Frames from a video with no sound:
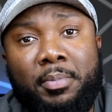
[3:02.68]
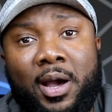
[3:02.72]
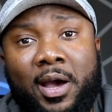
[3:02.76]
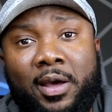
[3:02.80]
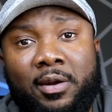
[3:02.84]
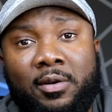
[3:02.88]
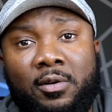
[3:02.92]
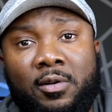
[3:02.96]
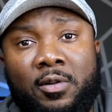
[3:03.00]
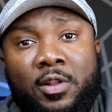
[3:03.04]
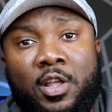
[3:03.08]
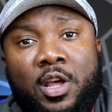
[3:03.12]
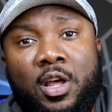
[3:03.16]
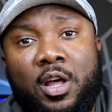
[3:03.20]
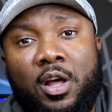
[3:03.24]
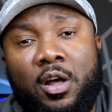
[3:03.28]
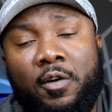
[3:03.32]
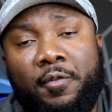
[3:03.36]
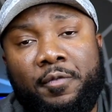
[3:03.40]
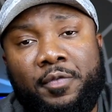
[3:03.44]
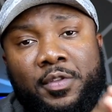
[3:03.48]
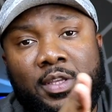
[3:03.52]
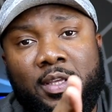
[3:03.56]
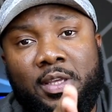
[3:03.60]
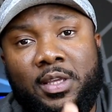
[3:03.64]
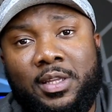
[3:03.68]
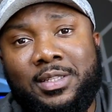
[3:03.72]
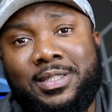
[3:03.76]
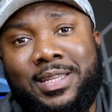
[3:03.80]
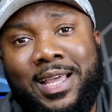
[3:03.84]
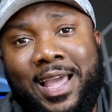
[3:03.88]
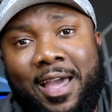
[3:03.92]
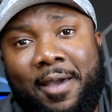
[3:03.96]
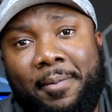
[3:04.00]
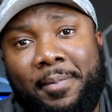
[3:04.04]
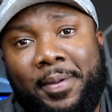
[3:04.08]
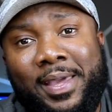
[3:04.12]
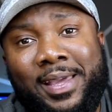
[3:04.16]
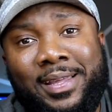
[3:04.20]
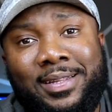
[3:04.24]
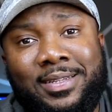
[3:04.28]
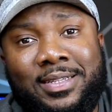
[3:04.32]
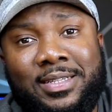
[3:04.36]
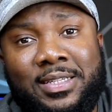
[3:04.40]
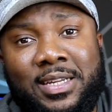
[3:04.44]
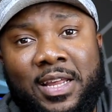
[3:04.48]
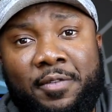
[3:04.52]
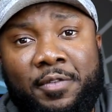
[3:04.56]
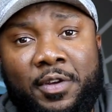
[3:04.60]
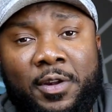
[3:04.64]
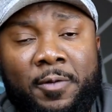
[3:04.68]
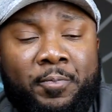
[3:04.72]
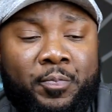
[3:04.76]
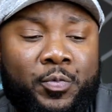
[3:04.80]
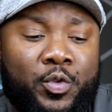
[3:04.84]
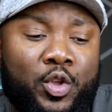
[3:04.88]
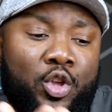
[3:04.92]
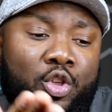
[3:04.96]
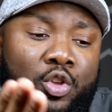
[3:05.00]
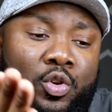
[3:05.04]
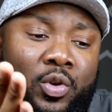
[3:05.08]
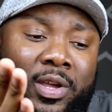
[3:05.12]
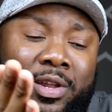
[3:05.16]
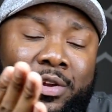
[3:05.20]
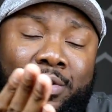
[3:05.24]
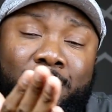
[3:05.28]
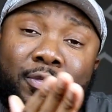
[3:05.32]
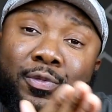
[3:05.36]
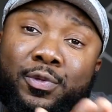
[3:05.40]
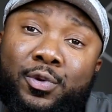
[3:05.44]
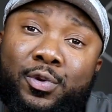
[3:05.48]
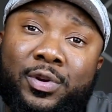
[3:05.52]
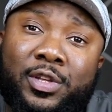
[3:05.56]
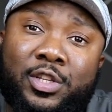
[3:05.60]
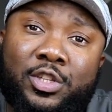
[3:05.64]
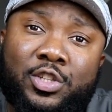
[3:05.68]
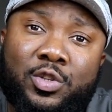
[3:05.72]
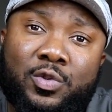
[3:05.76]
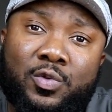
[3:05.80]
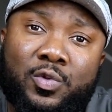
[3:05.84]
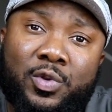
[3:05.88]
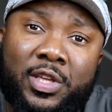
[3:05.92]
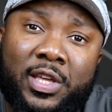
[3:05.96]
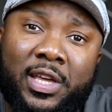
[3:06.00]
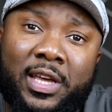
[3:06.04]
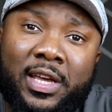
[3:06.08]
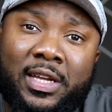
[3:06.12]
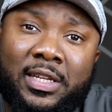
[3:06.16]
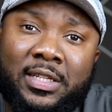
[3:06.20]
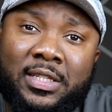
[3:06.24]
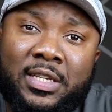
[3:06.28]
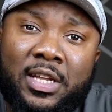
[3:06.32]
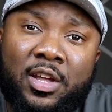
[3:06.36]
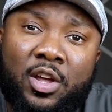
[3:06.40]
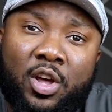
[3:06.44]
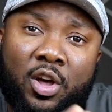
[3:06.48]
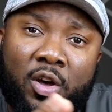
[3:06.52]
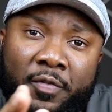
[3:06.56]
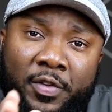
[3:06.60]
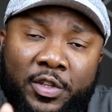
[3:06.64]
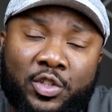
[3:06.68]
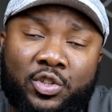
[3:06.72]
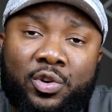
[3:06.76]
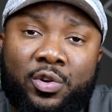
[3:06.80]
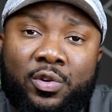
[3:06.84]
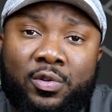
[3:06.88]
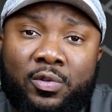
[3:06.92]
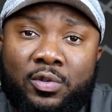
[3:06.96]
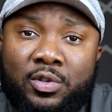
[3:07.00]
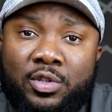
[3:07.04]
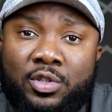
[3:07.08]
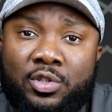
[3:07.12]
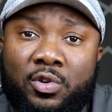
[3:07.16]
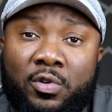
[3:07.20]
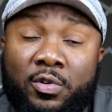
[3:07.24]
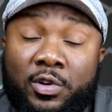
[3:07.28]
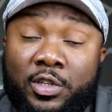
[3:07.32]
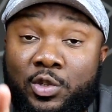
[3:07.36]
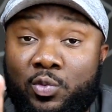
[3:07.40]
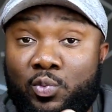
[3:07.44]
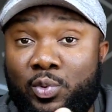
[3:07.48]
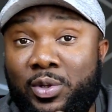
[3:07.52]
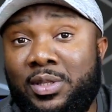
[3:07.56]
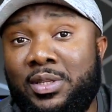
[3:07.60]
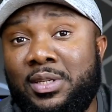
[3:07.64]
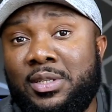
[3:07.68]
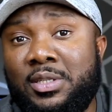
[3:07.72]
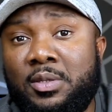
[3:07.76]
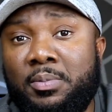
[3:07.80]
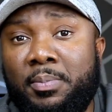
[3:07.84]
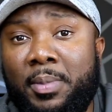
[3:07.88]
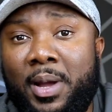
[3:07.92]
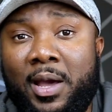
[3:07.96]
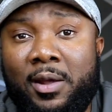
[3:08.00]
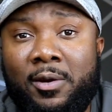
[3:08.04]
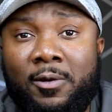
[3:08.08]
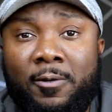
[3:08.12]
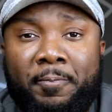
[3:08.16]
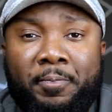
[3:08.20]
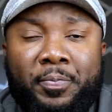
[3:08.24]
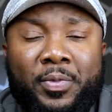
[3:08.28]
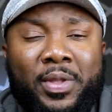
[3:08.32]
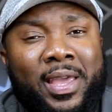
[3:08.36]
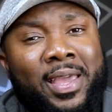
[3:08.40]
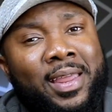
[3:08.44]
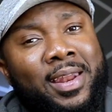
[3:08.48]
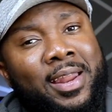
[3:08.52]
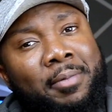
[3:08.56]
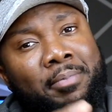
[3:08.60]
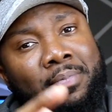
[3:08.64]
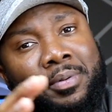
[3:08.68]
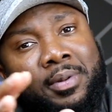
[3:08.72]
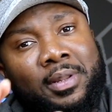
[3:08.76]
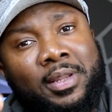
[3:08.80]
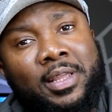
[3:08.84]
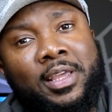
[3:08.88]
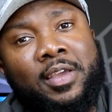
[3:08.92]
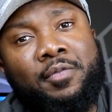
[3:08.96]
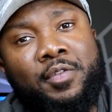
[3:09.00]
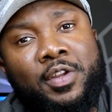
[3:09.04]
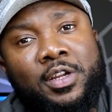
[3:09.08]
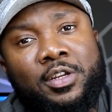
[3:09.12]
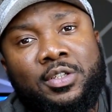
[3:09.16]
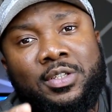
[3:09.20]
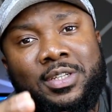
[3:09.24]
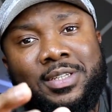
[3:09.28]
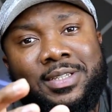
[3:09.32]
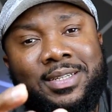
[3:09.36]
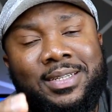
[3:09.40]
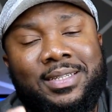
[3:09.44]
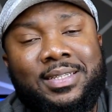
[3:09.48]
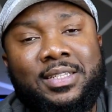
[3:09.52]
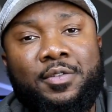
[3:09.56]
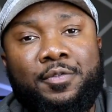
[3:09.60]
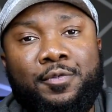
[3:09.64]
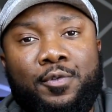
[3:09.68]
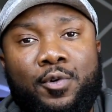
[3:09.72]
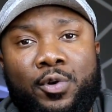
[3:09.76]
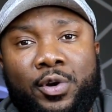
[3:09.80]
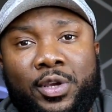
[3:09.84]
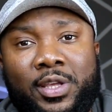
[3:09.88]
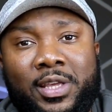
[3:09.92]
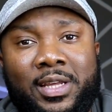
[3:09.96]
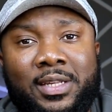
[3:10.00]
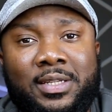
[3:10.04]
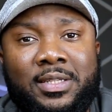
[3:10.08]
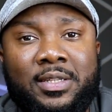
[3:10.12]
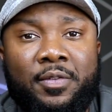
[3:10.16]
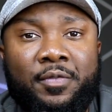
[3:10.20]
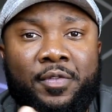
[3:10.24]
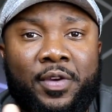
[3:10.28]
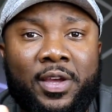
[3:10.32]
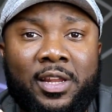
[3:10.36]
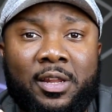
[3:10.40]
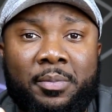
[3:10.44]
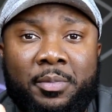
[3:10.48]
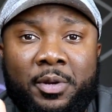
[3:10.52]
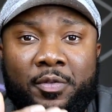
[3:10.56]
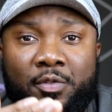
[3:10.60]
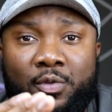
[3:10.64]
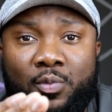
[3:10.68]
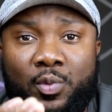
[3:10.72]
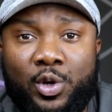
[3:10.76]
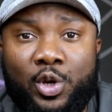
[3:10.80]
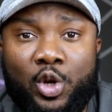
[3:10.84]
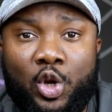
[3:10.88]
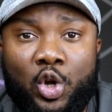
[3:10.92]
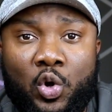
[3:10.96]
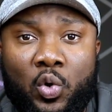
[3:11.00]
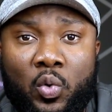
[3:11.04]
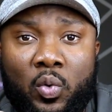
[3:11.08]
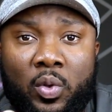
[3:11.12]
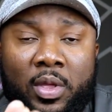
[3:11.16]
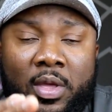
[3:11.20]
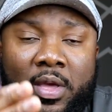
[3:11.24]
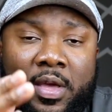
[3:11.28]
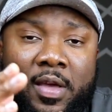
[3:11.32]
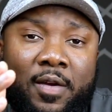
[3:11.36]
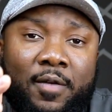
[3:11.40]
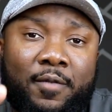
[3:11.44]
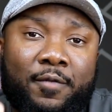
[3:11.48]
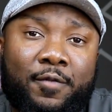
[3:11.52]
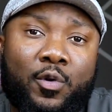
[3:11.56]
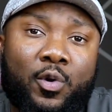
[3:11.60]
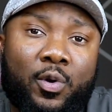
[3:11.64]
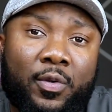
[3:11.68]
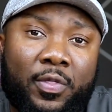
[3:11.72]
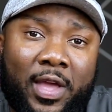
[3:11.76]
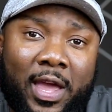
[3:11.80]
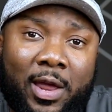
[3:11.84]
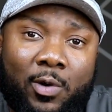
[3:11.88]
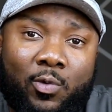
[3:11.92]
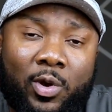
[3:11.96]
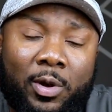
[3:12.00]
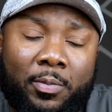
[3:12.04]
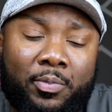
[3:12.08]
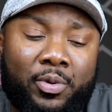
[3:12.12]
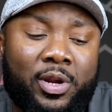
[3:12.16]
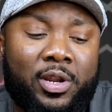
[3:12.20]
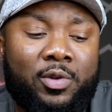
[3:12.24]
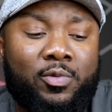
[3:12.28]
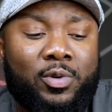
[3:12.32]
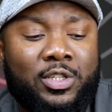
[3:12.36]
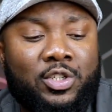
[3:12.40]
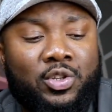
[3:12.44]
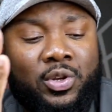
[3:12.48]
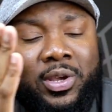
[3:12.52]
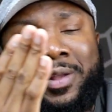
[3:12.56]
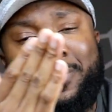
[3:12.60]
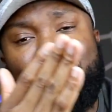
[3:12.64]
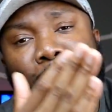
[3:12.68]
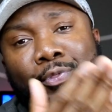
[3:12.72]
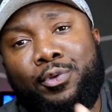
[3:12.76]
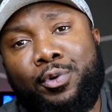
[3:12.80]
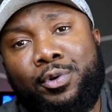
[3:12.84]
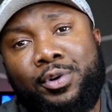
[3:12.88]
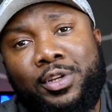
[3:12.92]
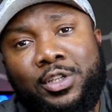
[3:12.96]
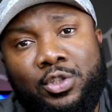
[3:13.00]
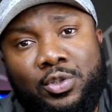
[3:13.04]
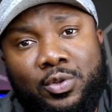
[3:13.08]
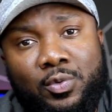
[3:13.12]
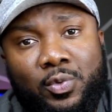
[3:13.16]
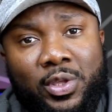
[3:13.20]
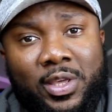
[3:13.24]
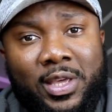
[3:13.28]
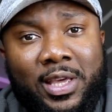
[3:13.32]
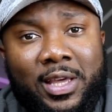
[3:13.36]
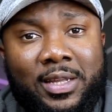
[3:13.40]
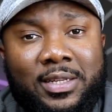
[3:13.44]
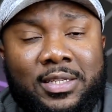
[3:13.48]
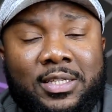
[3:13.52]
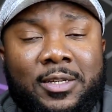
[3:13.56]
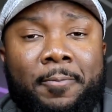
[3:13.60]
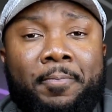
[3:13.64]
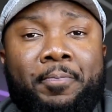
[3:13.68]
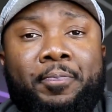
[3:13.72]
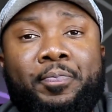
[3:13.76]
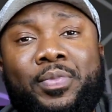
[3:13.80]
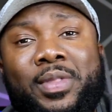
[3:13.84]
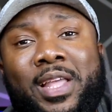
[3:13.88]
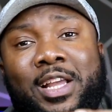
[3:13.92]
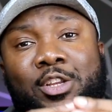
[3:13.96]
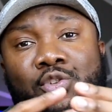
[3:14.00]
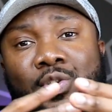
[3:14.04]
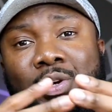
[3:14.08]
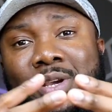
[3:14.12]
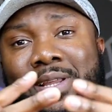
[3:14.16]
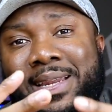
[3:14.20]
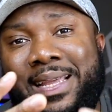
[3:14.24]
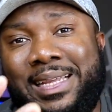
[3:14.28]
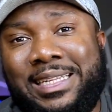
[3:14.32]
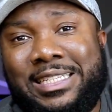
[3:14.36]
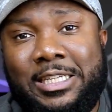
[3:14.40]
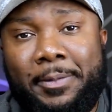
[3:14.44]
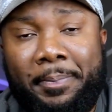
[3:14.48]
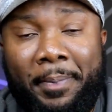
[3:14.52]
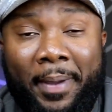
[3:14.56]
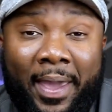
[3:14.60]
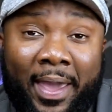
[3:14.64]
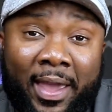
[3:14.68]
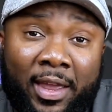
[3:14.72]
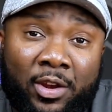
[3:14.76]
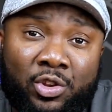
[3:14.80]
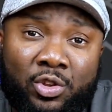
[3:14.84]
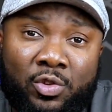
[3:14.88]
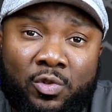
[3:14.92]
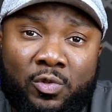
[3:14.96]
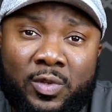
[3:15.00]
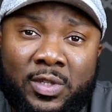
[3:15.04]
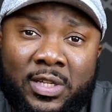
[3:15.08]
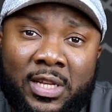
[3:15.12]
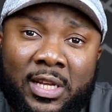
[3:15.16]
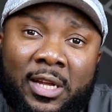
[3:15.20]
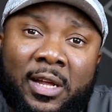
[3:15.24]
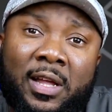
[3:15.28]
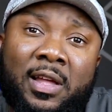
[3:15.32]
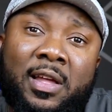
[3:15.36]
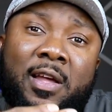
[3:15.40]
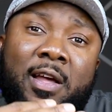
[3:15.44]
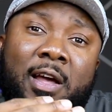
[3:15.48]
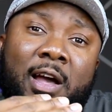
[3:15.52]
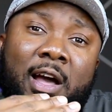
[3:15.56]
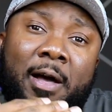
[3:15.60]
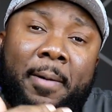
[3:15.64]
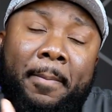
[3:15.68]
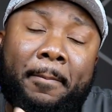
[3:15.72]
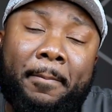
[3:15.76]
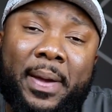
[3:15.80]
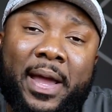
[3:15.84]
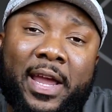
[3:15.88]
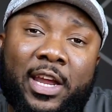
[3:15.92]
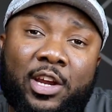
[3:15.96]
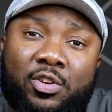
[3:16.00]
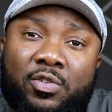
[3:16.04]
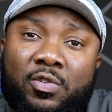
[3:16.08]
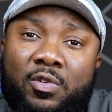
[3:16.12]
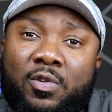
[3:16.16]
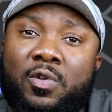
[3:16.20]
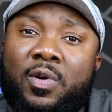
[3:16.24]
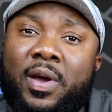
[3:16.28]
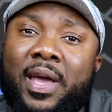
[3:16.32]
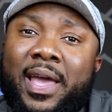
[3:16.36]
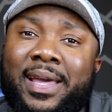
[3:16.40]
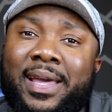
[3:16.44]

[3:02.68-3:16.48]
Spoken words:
model of the Tab A7. You get a 32 gigs of internal storage with this model, and I believe there's a 64 gigs available if you want to go for that one. But anyways, you get 32 gigs that you can expand using a micro